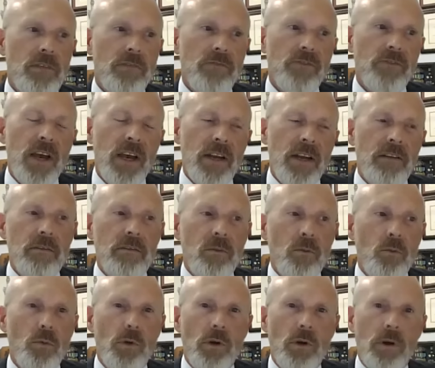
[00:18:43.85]
In fact,
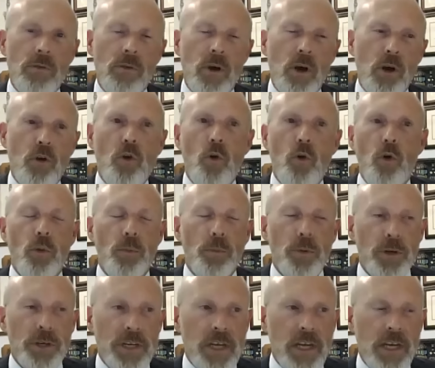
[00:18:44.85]
one of our core
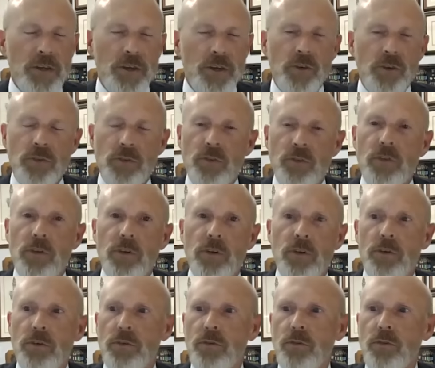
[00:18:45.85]
protections
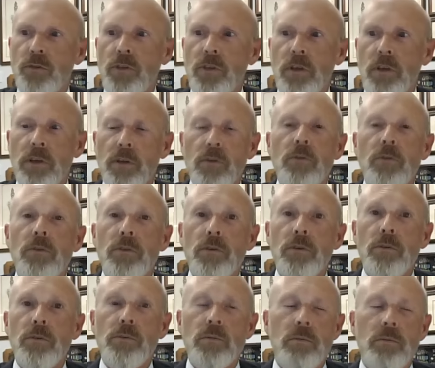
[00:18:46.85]
is the,
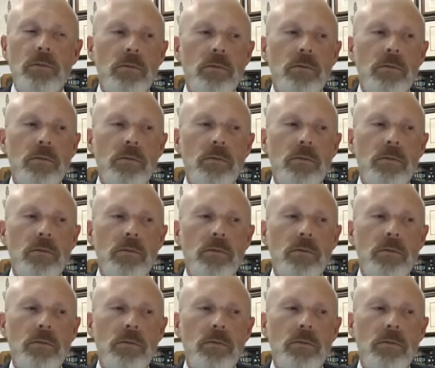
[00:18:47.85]
the